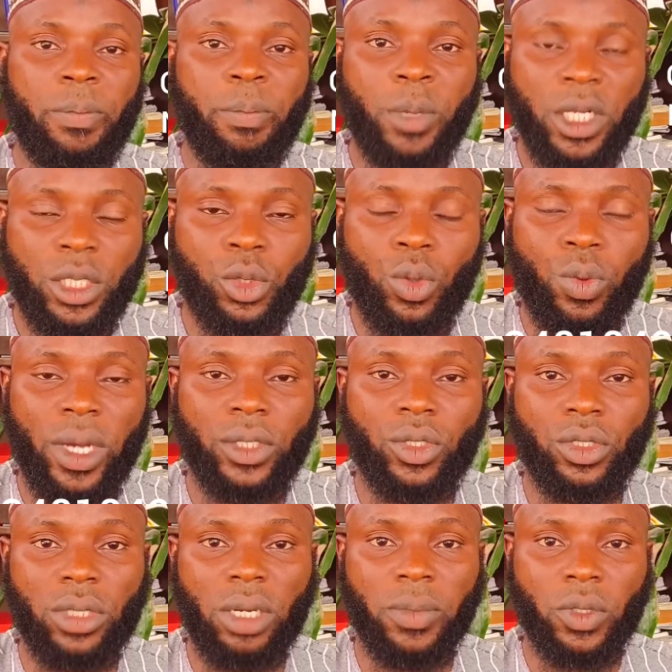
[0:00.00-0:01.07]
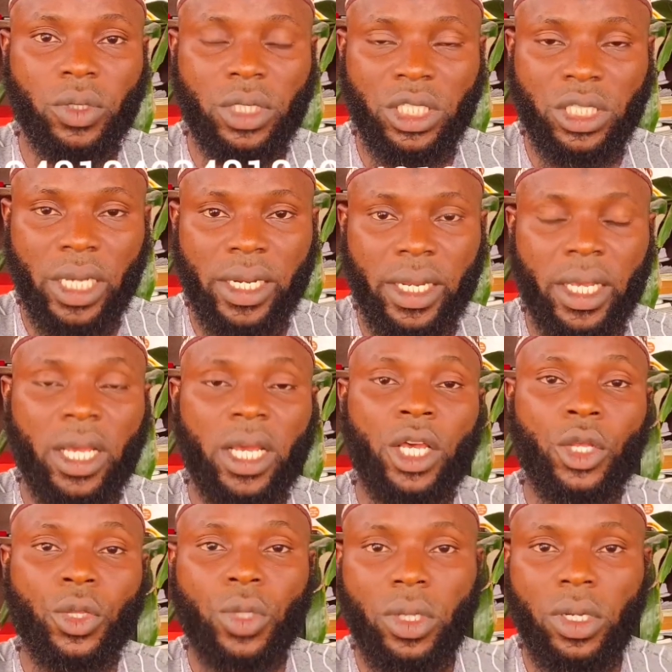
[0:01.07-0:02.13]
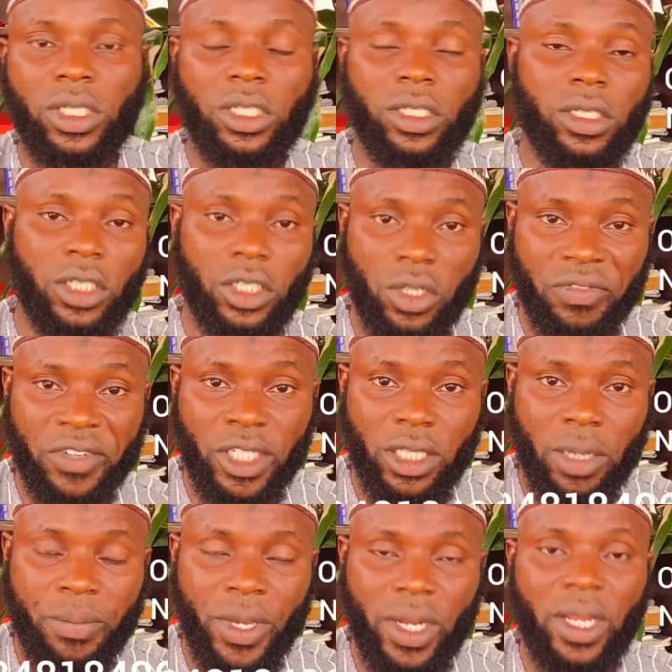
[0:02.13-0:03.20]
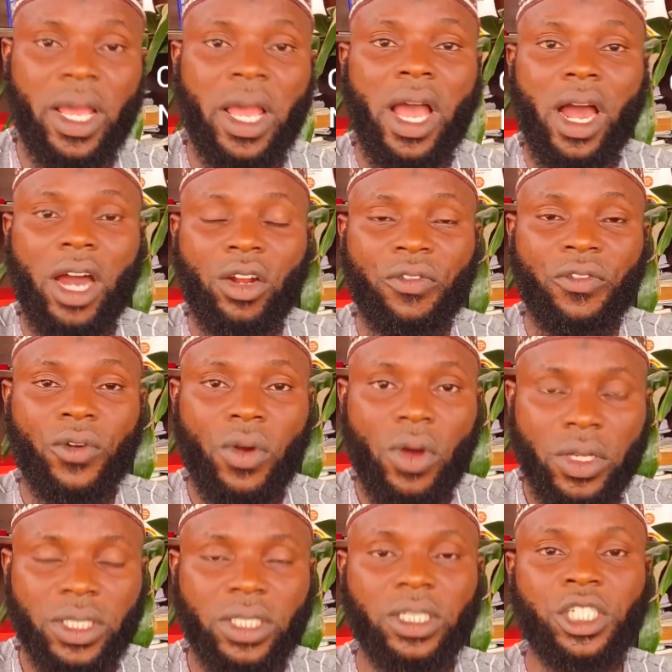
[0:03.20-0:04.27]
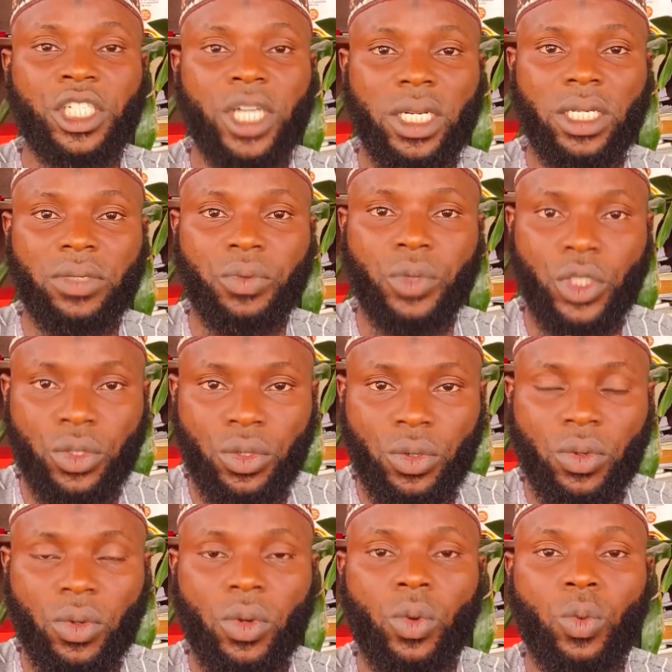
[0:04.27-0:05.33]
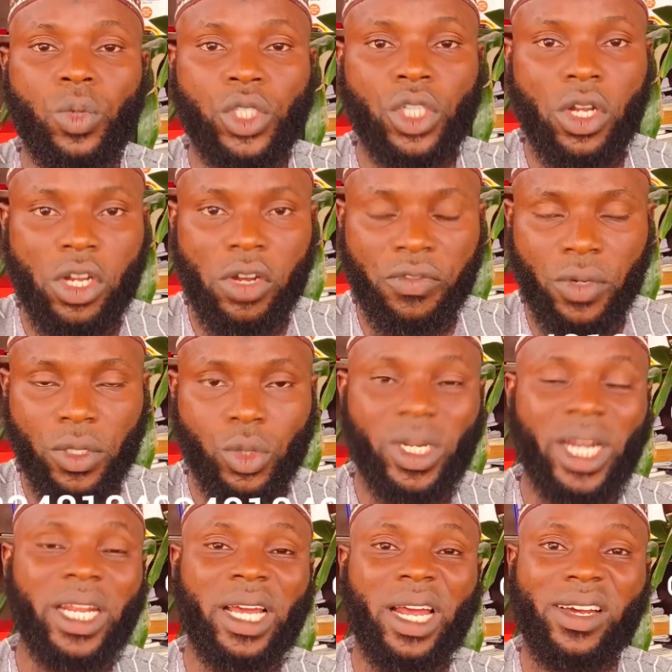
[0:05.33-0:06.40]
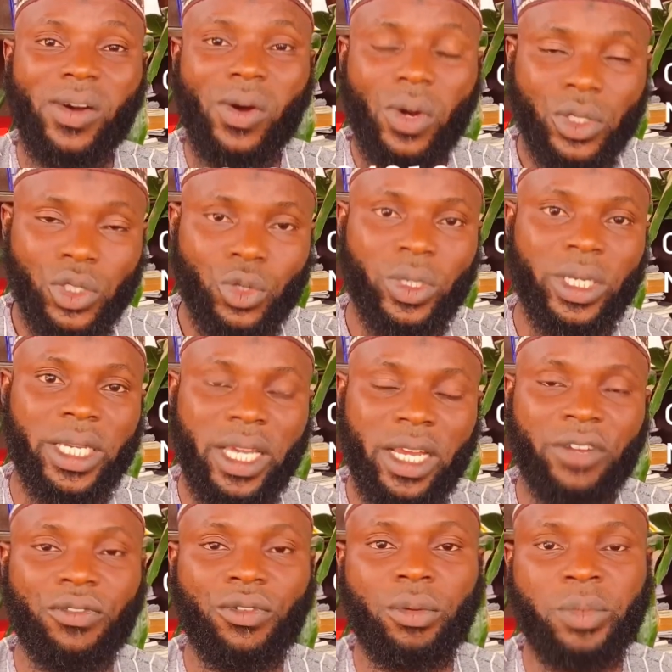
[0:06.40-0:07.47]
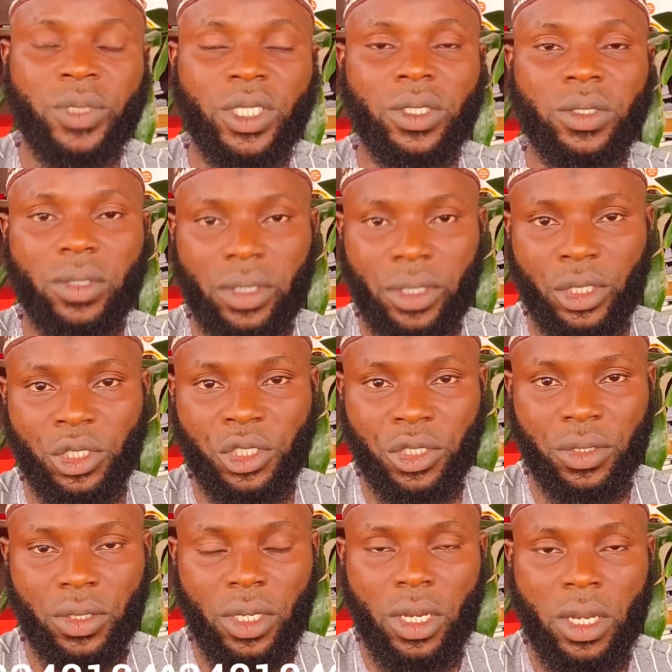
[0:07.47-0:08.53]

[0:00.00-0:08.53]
Please do well to subscribe to this channel, turn on the notification bell, and of course, share this video with your loved ones so that they can also gain from this knowledge.